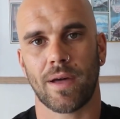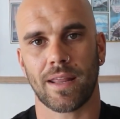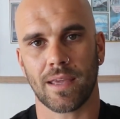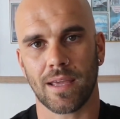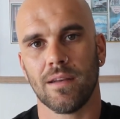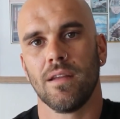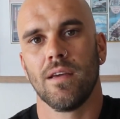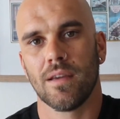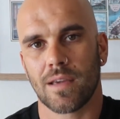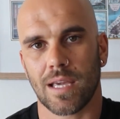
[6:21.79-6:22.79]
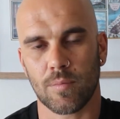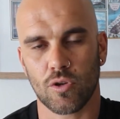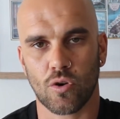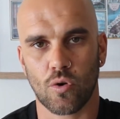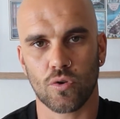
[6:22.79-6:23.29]
But again, keep
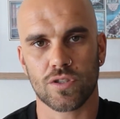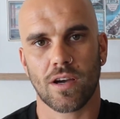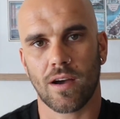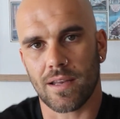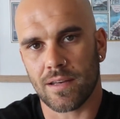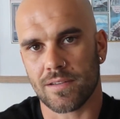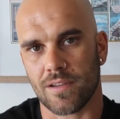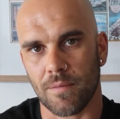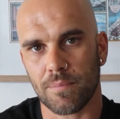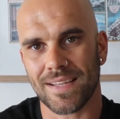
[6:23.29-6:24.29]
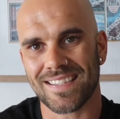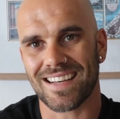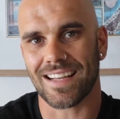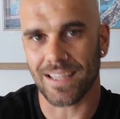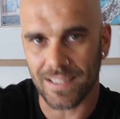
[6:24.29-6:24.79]
your core tight. Don't bend
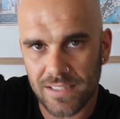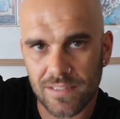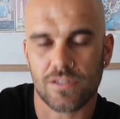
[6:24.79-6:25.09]
your legs.